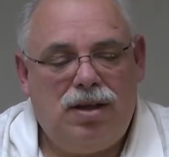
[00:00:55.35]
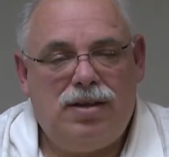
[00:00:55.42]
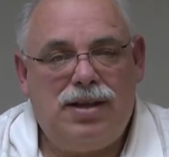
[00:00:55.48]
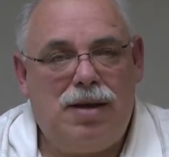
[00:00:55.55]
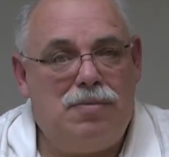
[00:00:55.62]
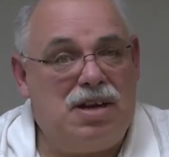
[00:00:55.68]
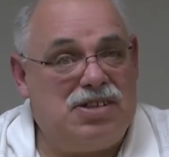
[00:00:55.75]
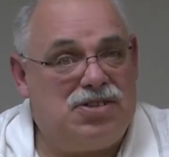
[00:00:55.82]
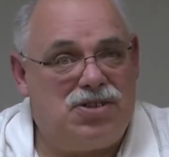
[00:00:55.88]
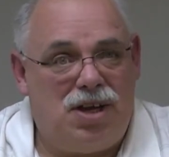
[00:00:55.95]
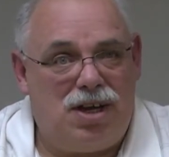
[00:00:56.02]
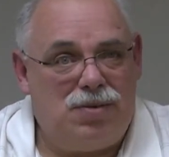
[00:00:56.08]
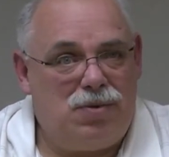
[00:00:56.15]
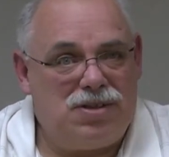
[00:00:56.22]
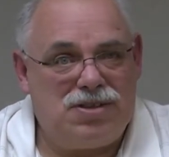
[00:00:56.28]
that my
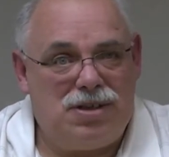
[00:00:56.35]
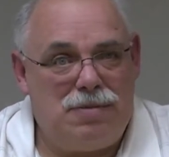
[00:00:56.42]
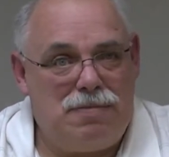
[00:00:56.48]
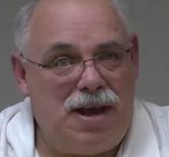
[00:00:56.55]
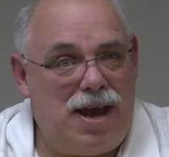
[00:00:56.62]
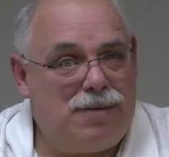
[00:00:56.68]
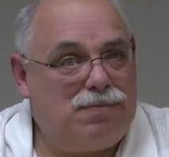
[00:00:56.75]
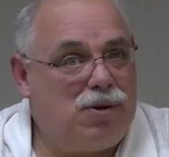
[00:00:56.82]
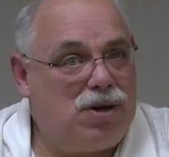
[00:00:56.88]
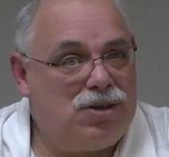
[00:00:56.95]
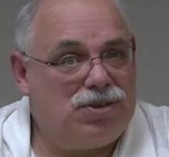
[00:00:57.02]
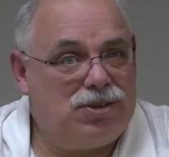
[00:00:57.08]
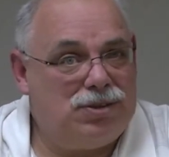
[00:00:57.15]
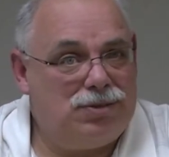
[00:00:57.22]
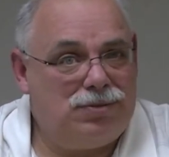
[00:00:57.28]
son wasn't a bad
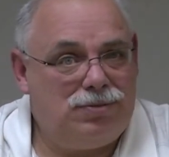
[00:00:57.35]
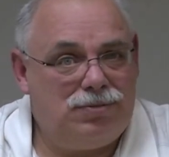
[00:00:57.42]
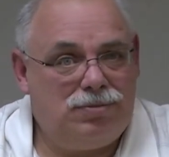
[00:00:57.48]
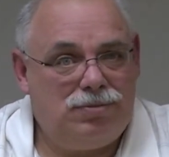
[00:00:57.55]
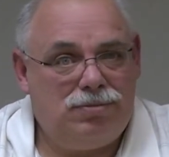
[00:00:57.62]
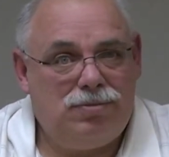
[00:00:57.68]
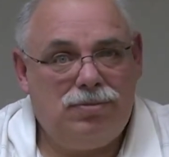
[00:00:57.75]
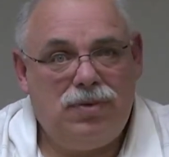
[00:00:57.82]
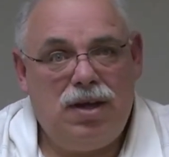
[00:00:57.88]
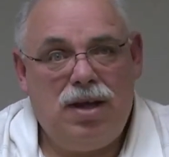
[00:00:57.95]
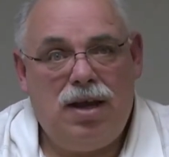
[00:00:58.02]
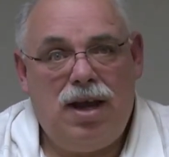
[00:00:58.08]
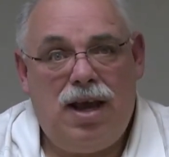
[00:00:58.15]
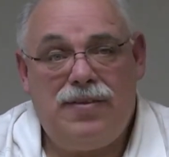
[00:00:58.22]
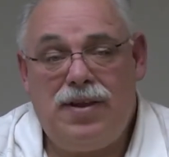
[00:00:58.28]
person,
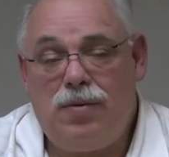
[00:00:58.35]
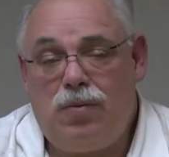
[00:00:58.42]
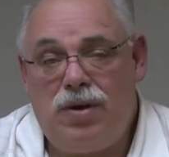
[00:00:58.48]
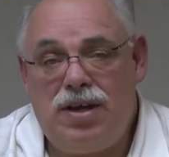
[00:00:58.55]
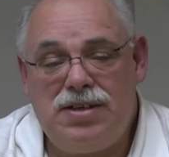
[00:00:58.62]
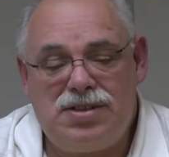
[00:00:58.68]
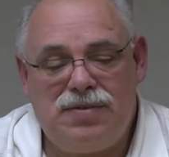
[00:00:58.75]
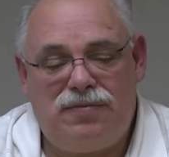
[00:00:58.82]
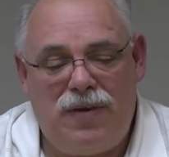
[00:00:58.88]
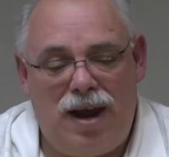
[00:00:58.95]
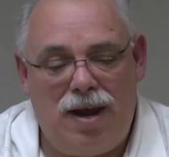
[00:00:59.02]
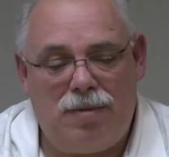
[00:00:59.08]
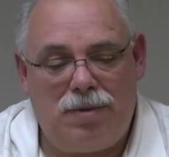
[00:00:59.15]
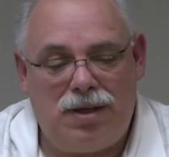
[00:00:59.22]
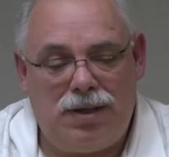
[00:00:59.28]
and that we as a
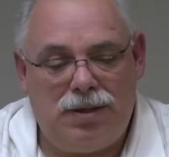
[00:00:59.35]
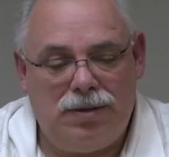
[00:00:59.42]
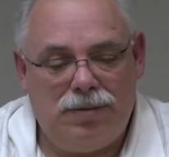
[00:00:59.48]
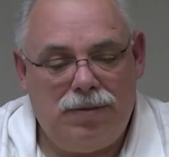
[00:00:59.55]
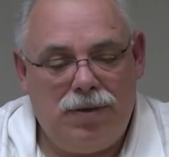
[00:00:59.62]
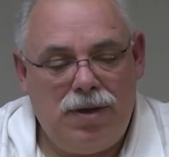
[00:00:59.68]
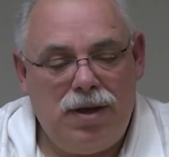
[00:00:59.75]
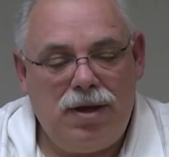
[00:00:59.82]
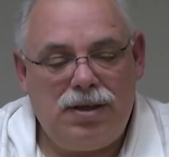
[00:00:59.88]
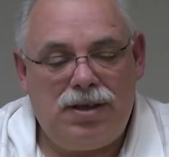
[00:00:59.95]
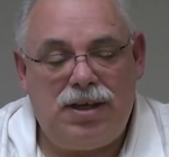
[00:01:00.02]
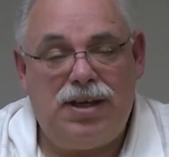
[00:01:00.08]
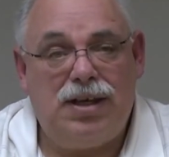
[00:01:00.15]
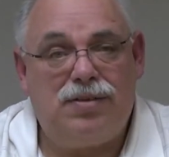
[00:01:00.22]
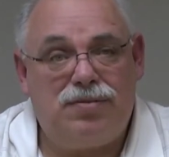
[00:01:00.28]
family could
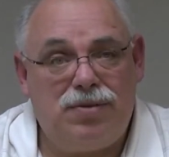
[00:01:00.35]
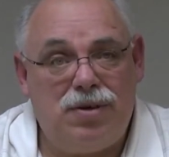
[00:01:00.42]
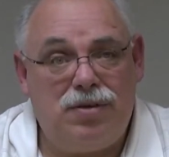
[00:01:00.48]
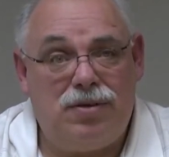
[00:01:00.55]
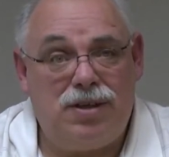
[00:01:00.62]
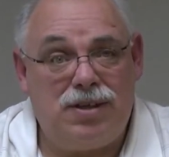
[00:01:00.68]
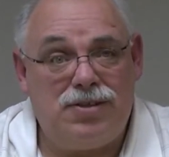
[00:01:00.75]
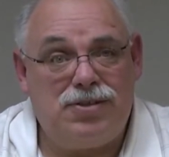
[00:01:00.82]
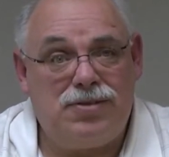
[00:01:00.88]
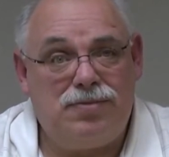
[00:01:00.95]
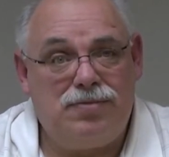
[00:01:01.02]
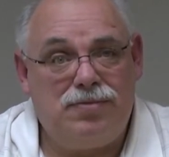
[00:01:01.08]
get through this.